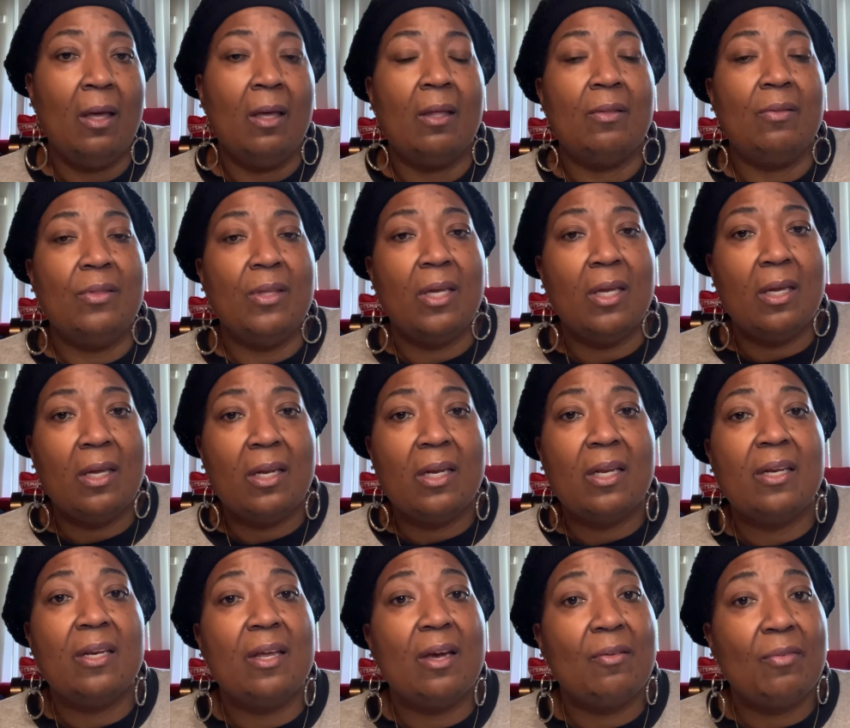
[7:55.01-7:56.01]
Then it
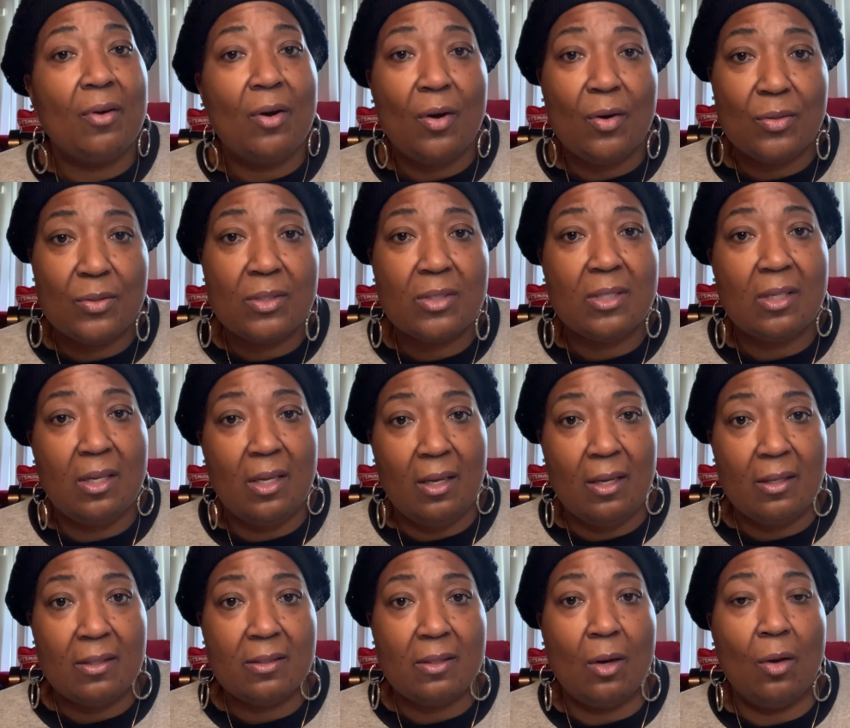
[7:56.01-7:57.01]
never hurts to
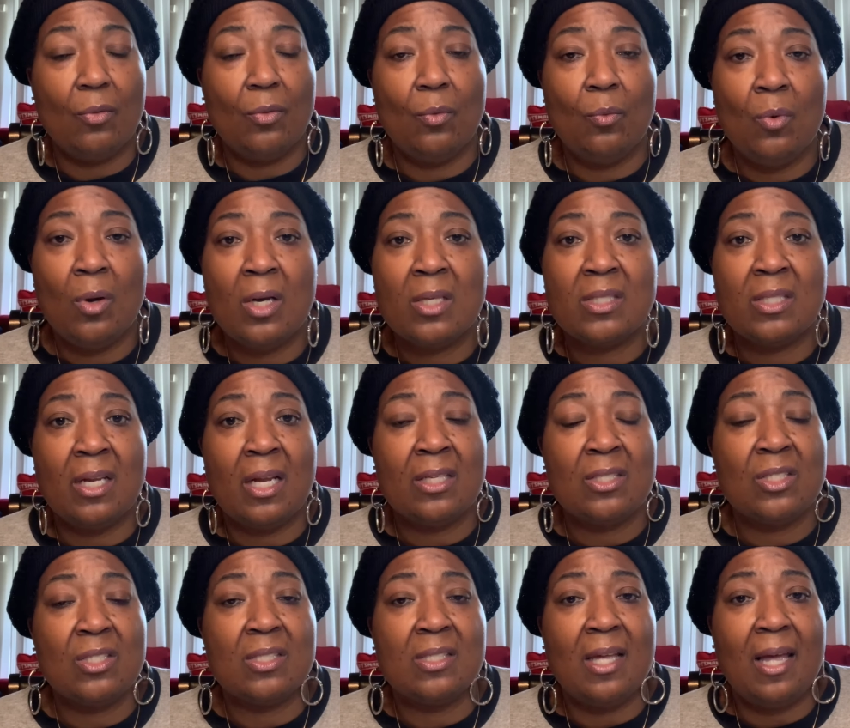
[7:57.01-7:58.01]
guess on the ones that I
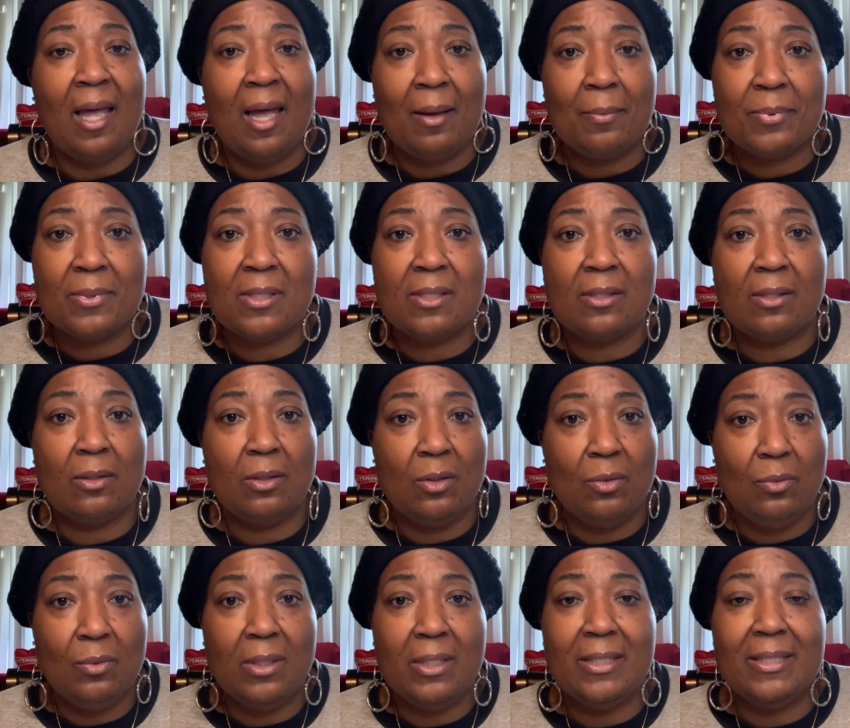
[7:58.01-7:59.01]
just
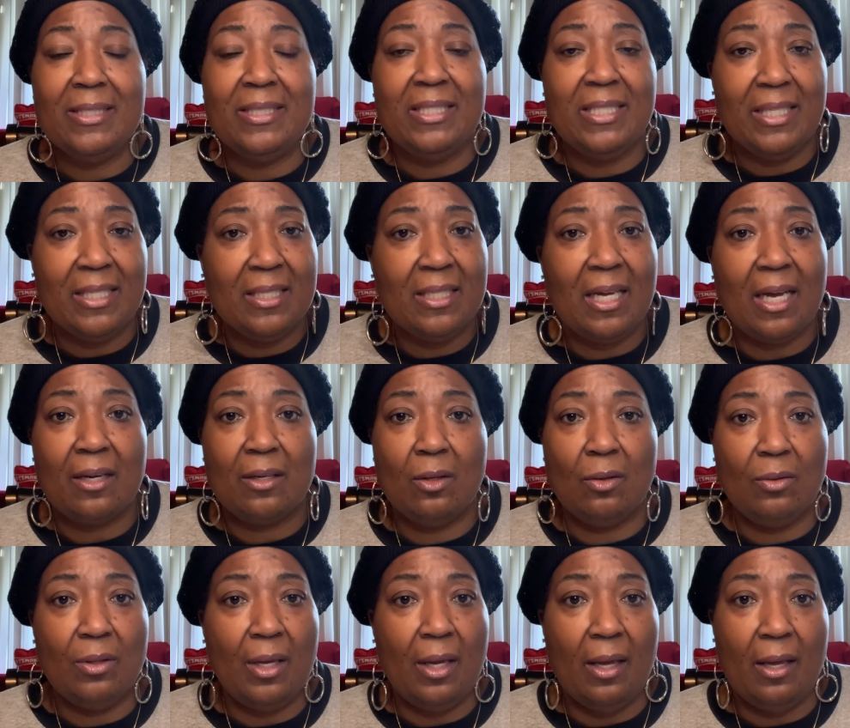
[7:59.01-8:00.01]
absolutely did not know
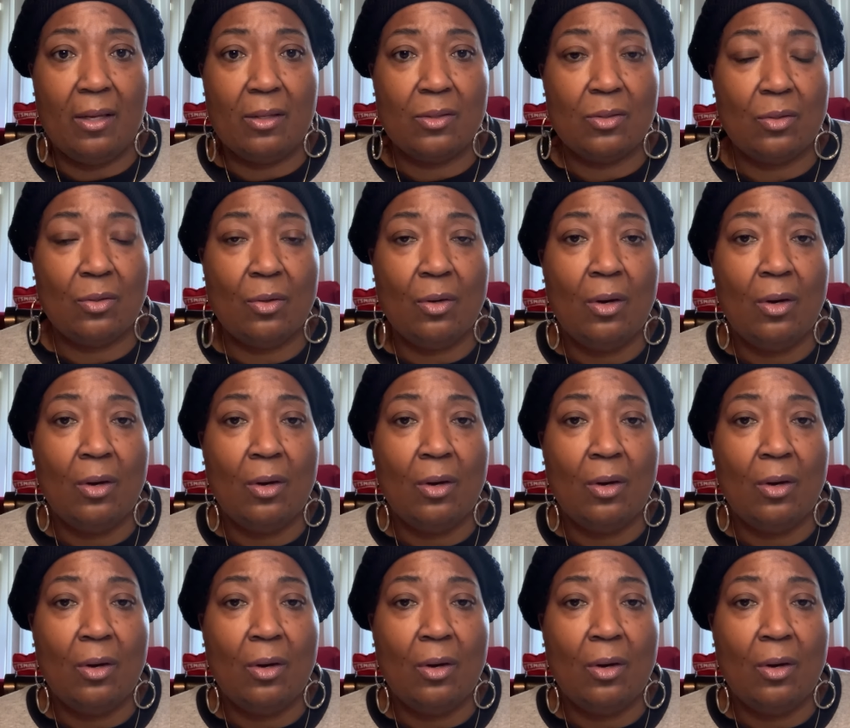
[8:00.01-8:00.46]
the answer.